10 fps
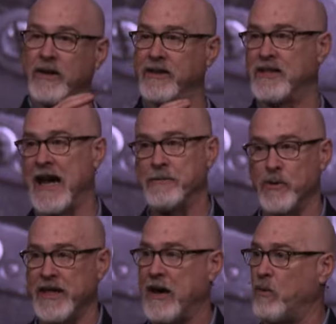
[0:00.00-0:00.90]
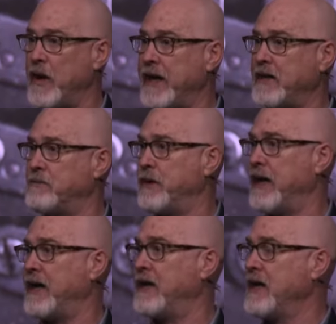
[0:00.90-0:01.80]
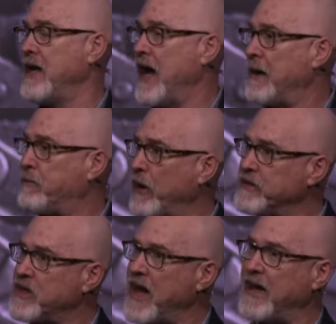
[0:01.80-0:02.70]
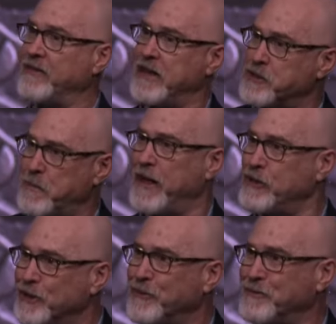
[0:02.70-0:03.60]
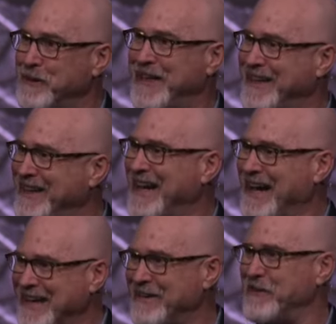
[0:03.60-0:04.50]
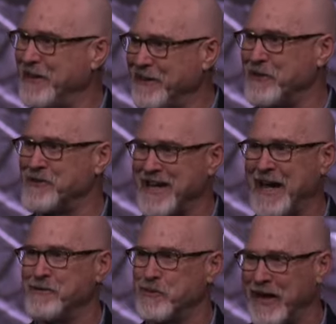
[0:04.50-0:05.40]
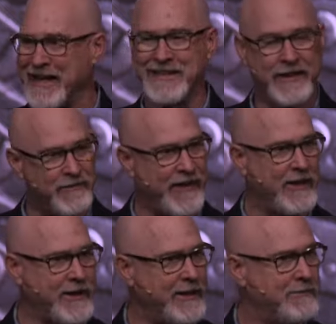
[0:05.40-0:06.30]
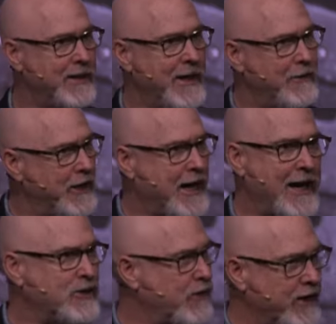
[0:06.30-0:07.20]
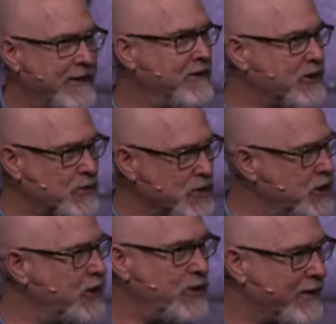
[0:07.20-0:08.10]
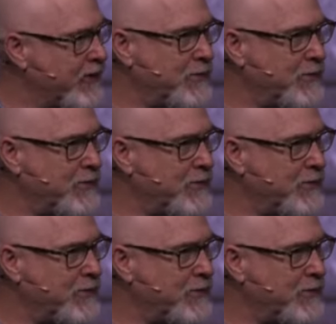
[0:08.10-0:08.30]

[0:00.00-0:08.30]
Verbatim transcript: and times when that waned, but I, I praise God that He's patient with me. And even in those times when I did fail Him, that God's forgiveness was new every